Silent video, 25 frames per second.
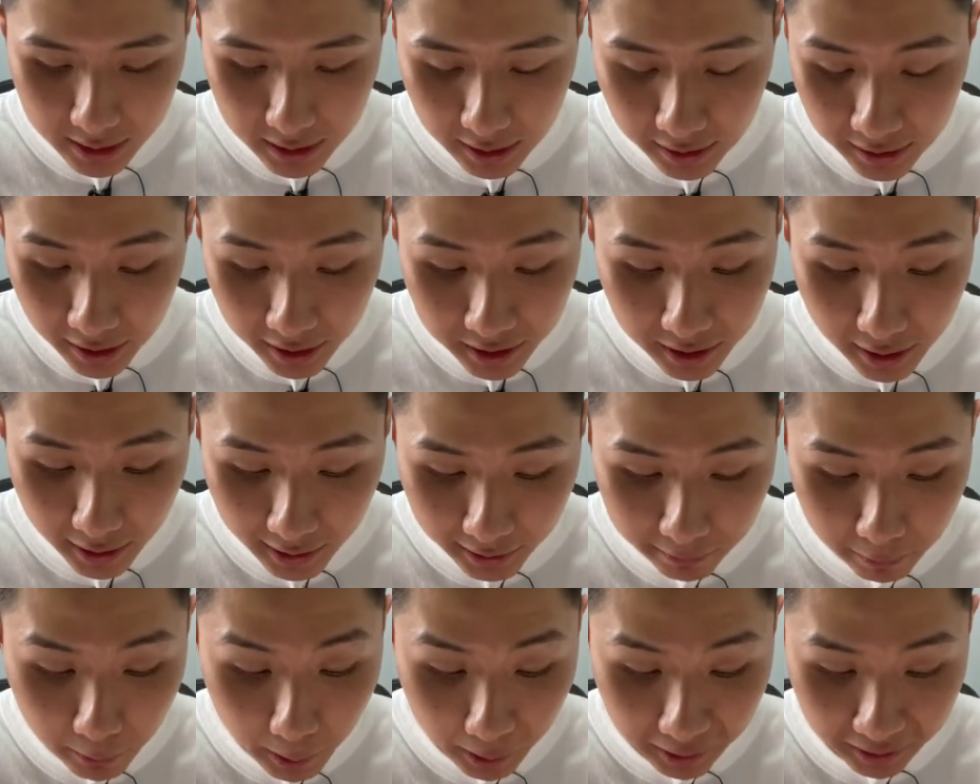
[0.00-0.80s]
another
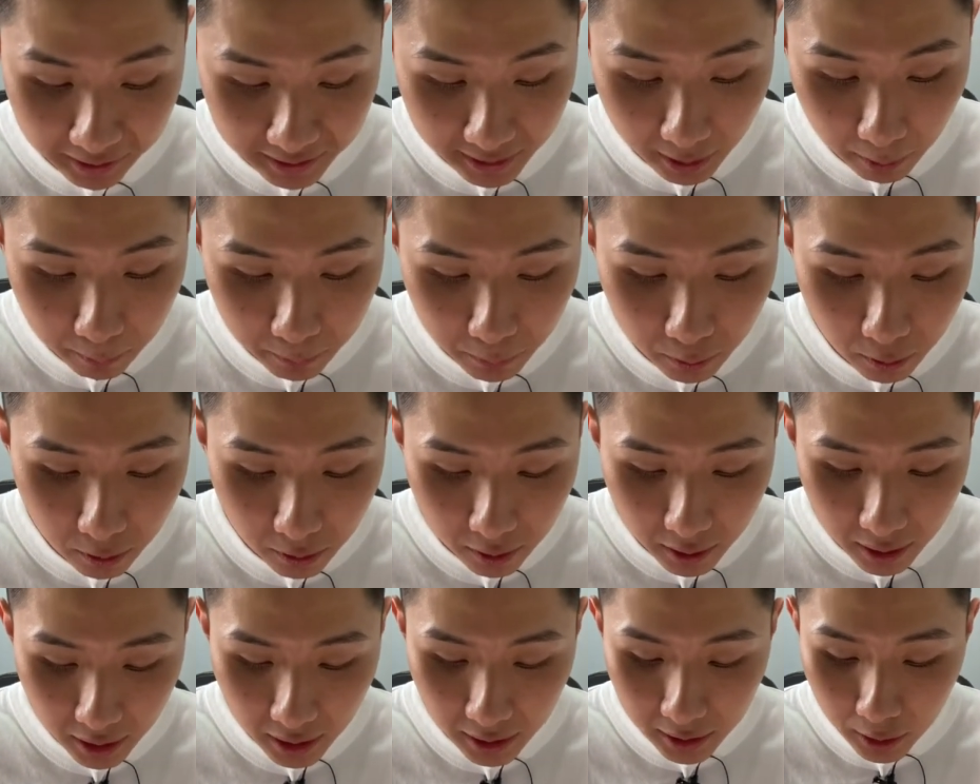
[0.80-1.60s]
work example,
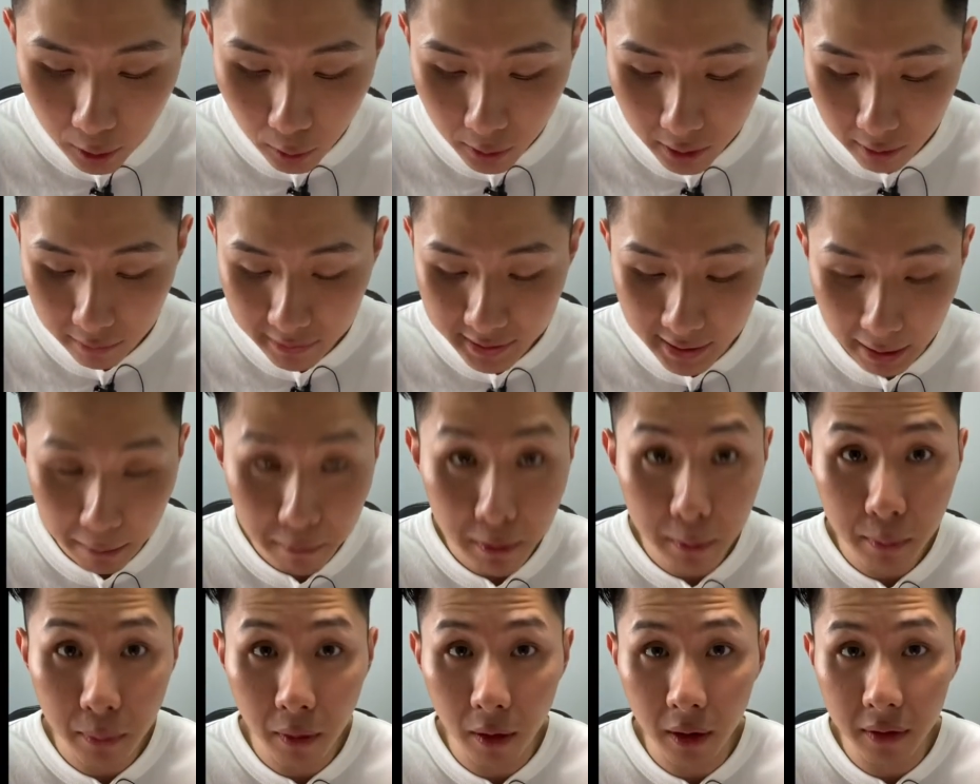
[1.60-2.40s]
a load of
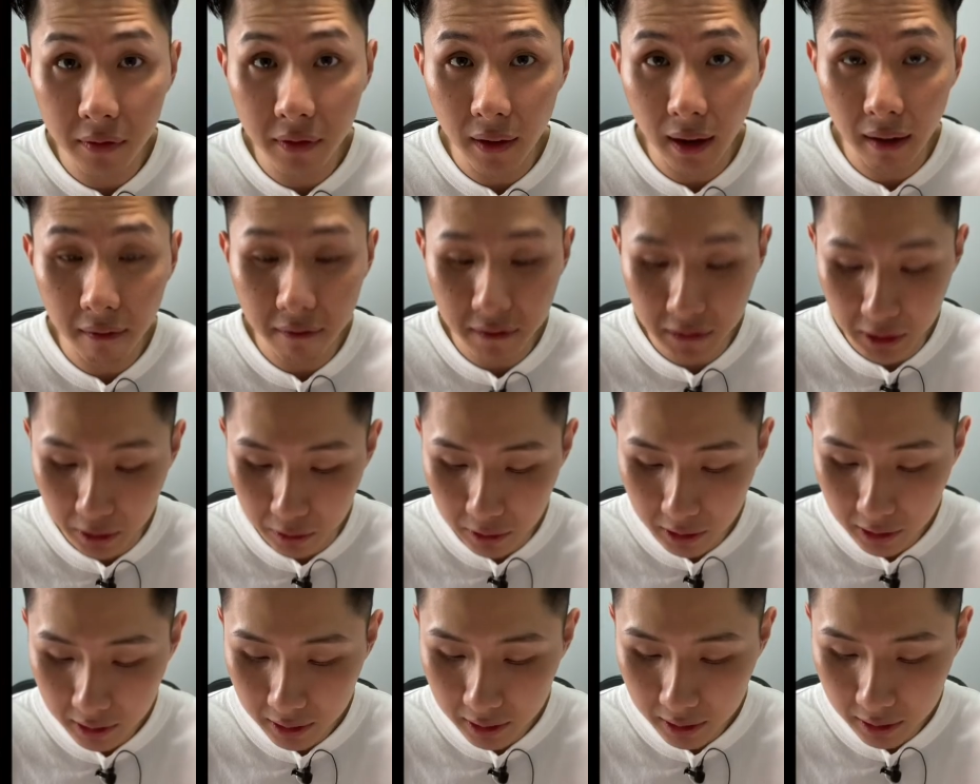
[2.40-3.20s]
7.5
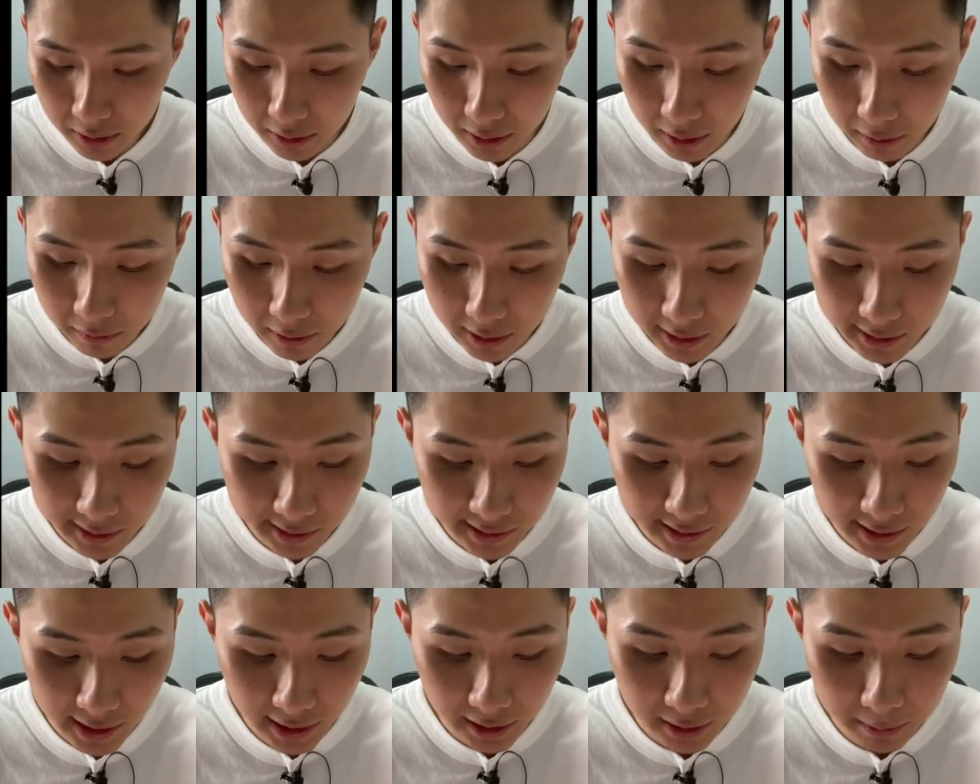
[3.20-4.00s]
Newton to increase
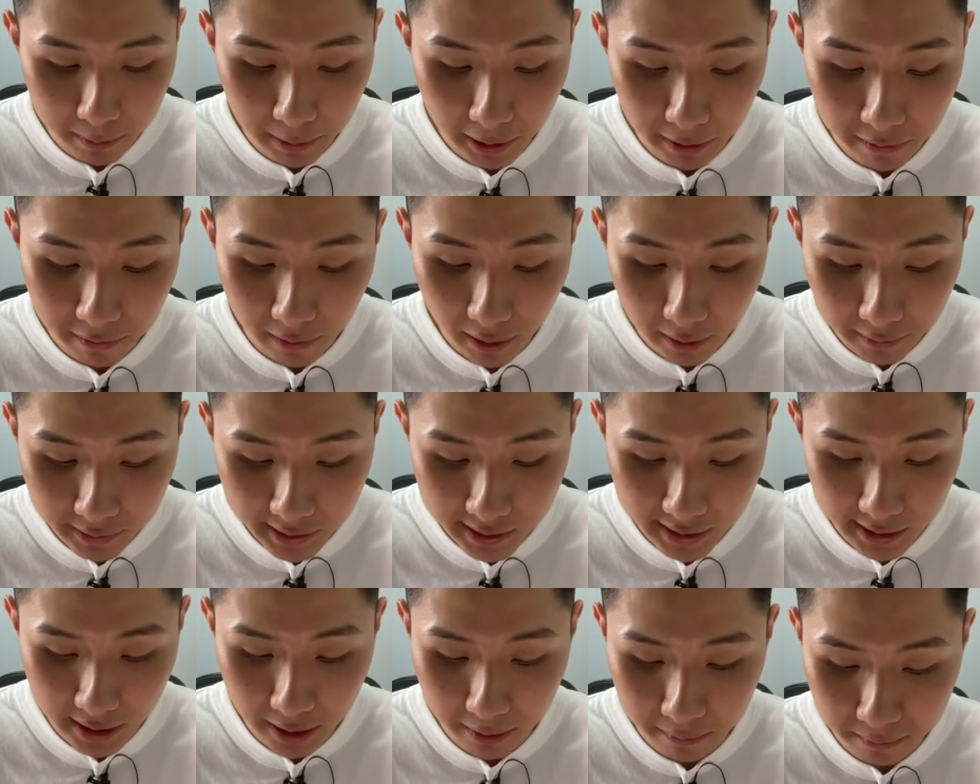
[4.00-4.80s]
its length by 5
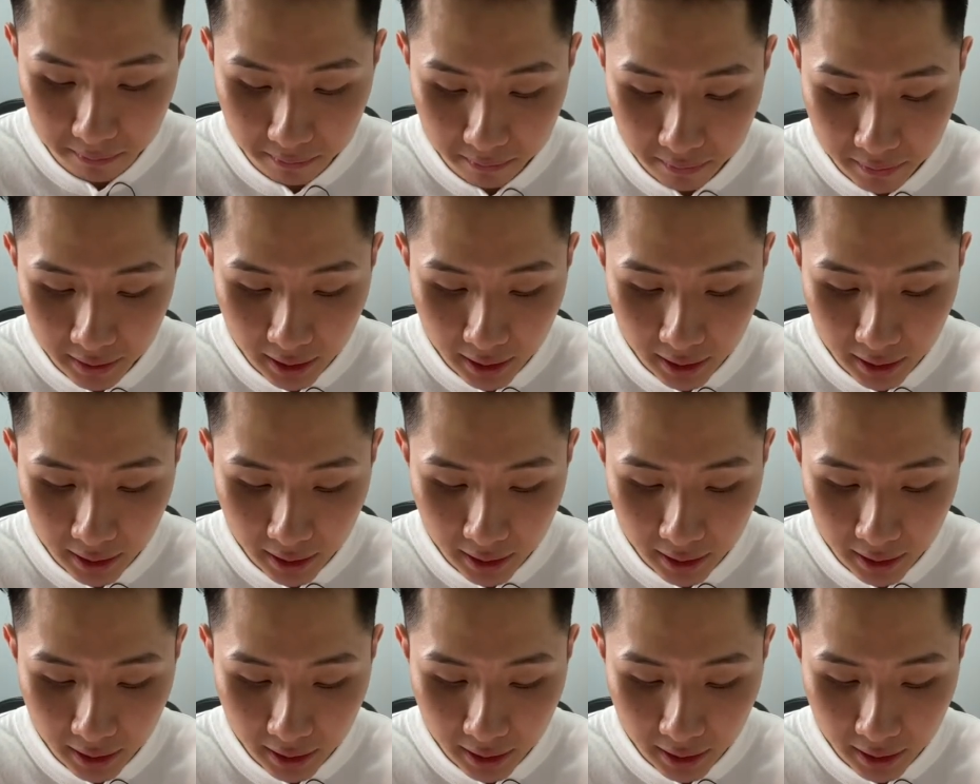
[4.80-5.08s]
cm.